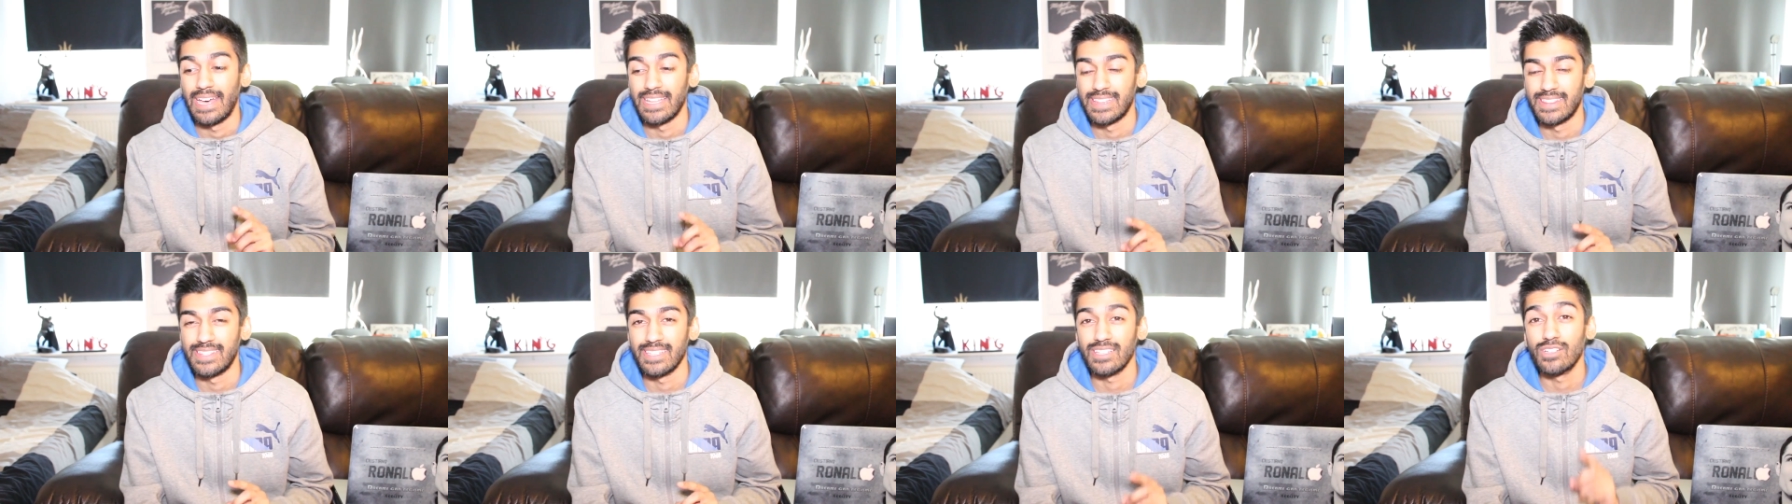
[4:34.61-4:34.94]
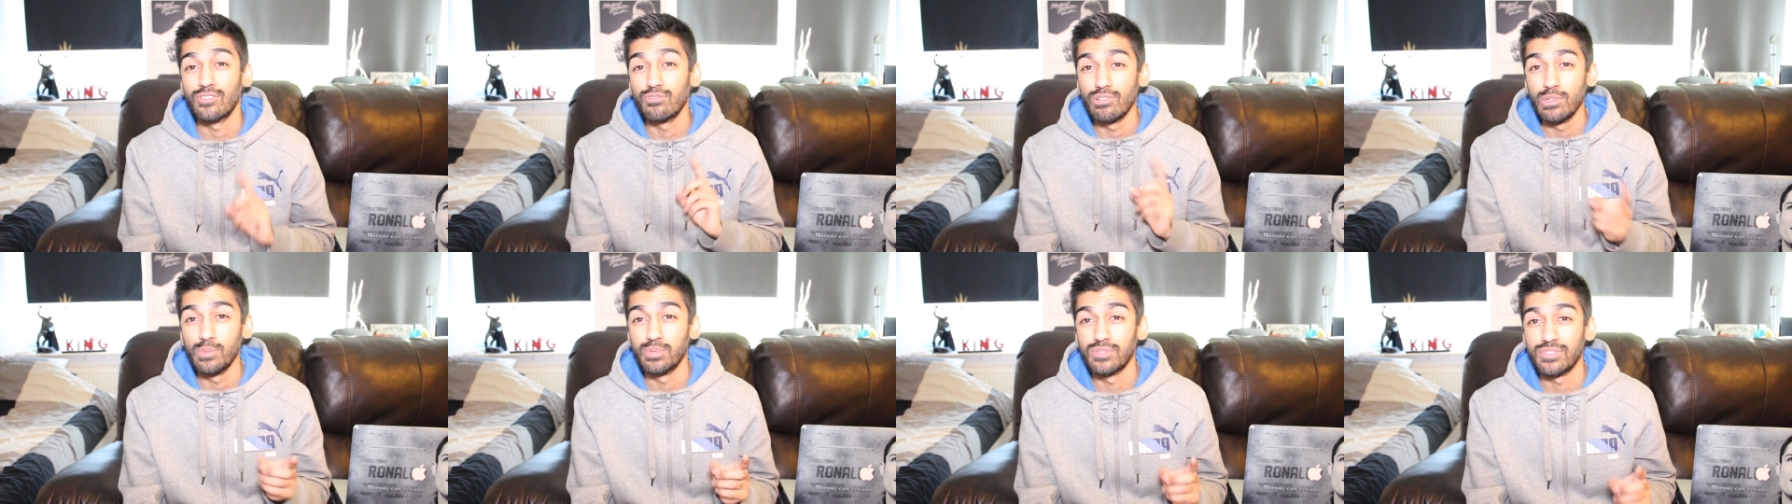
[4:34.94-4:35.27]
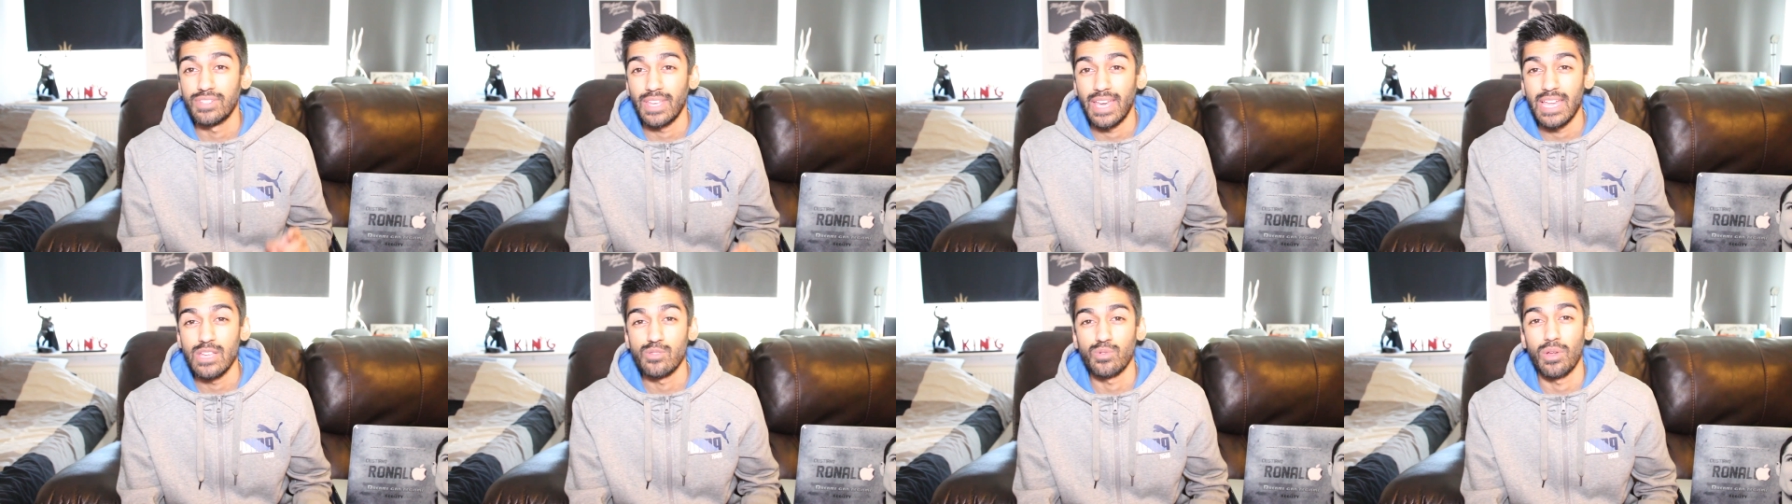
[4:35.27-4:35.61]
at the group
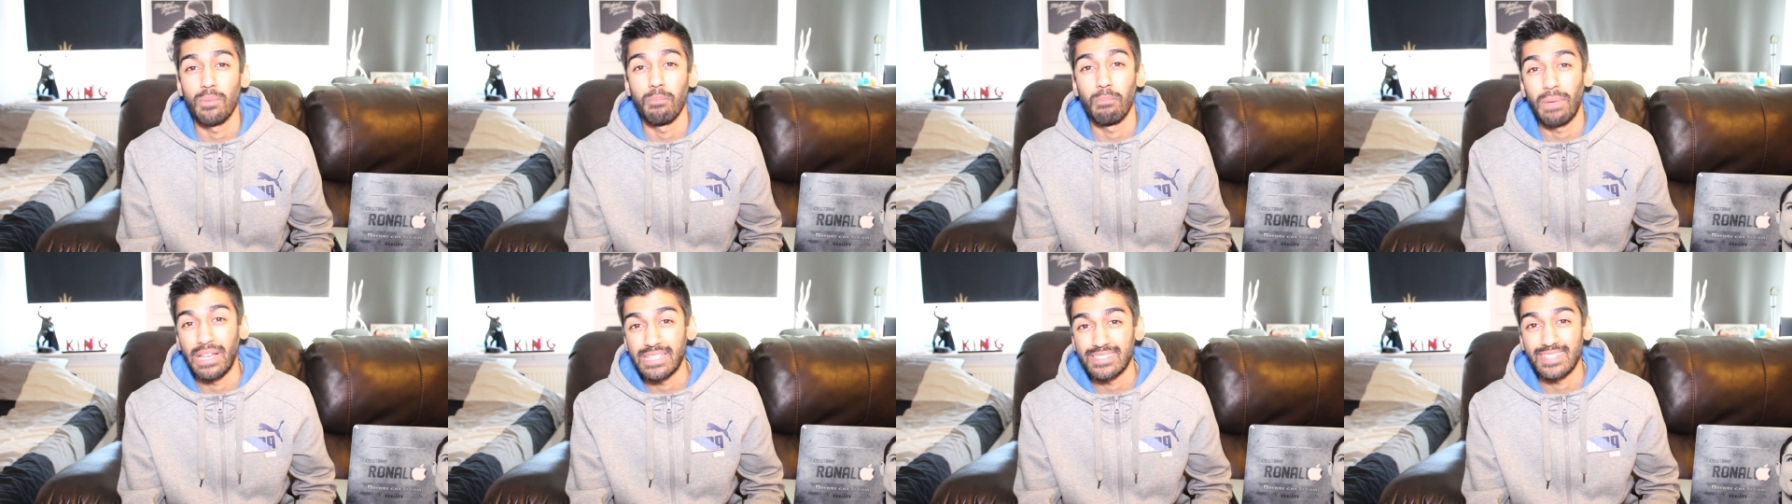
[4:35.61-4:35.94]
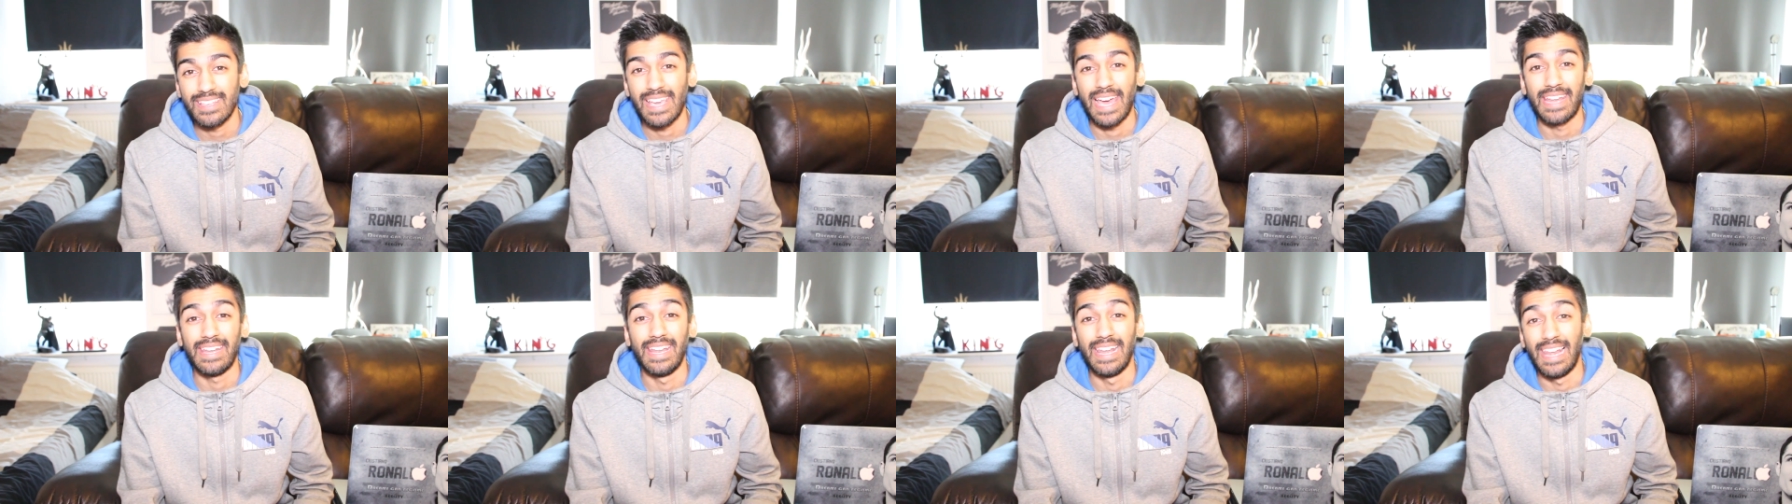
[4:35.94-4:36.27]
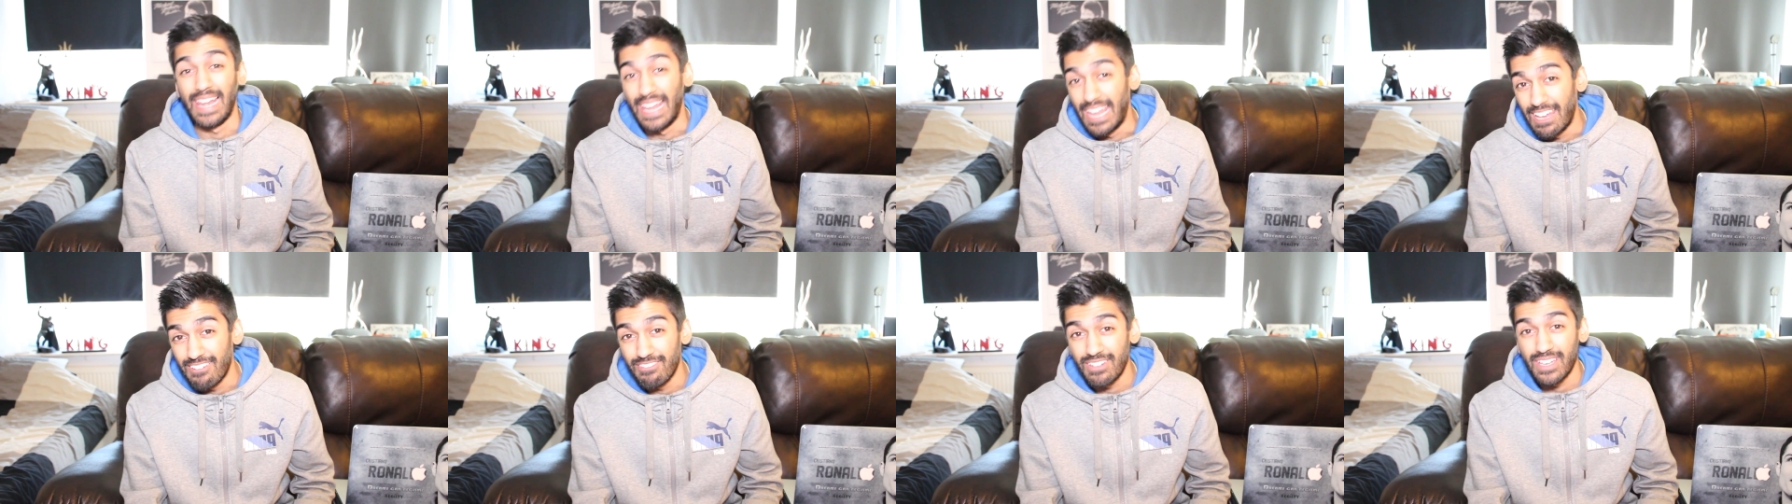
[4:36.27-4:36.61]
stage when Messi had
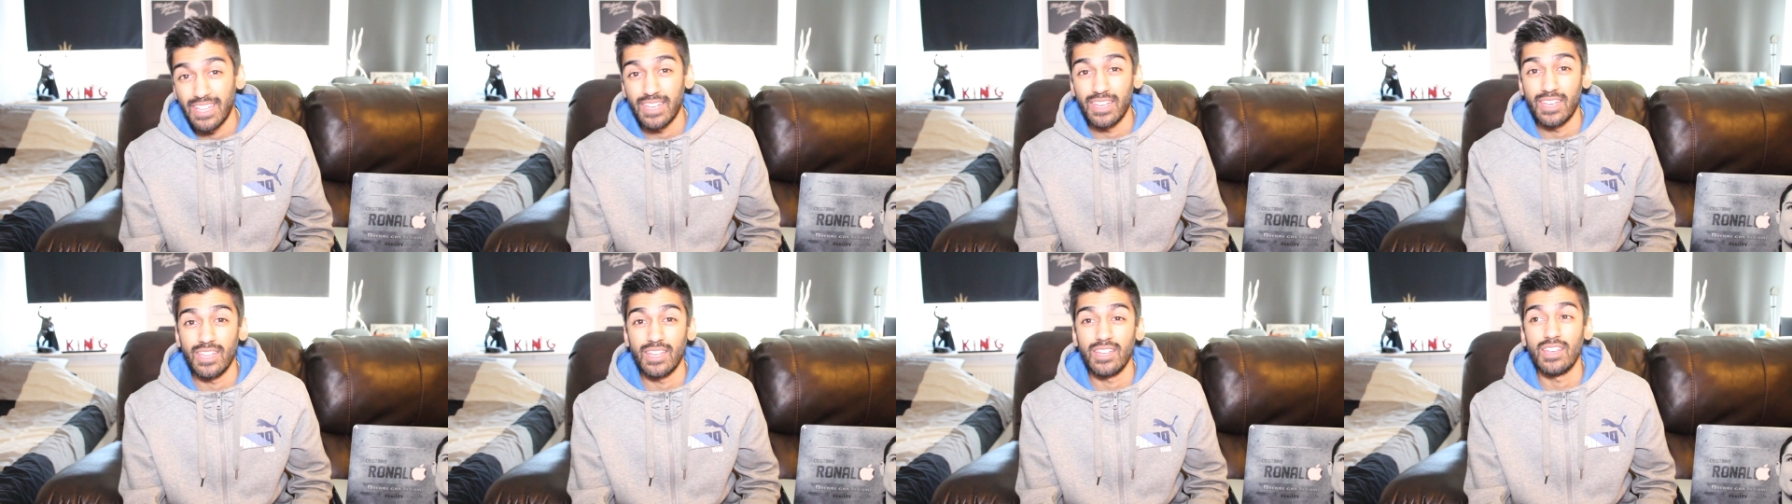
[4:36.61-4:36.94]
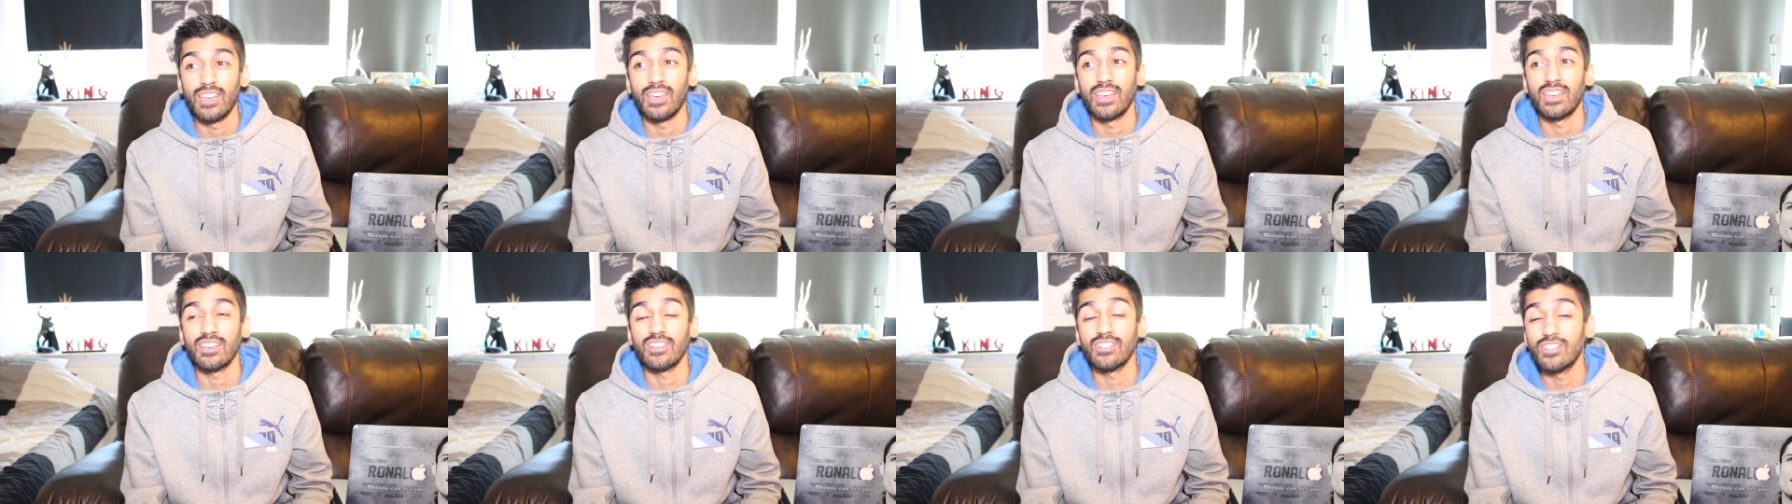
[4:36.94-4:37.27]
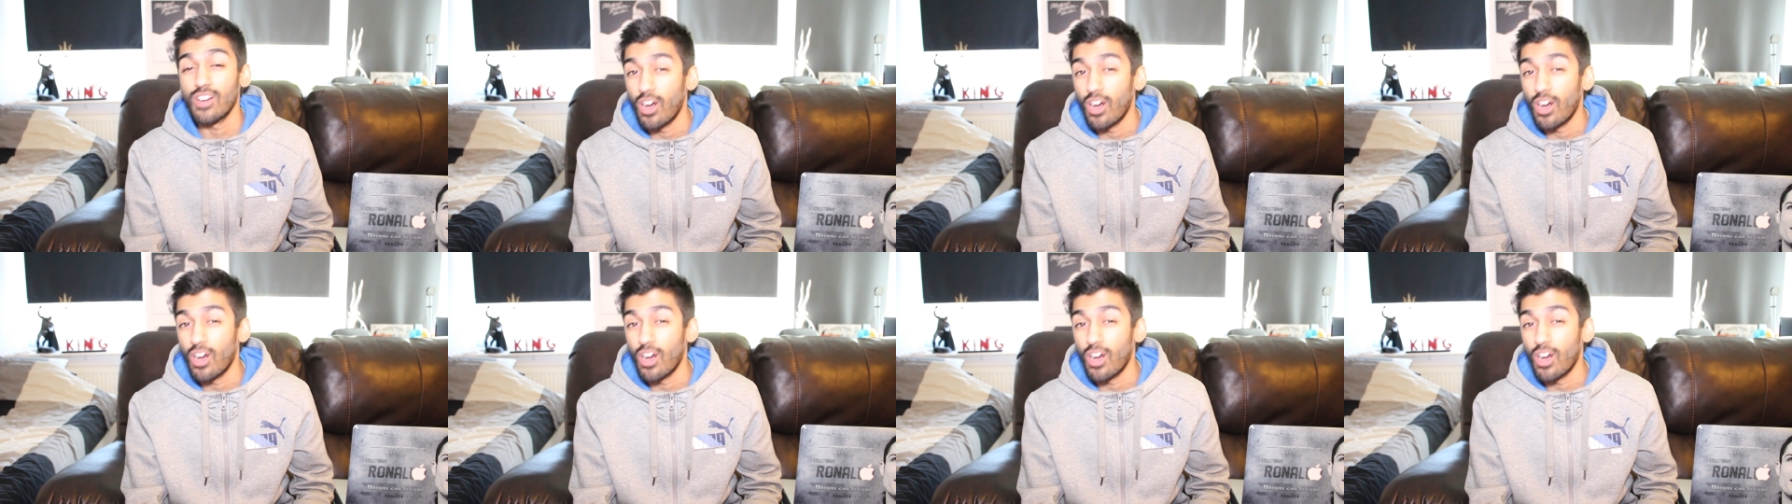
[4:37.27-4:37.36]
11 uh,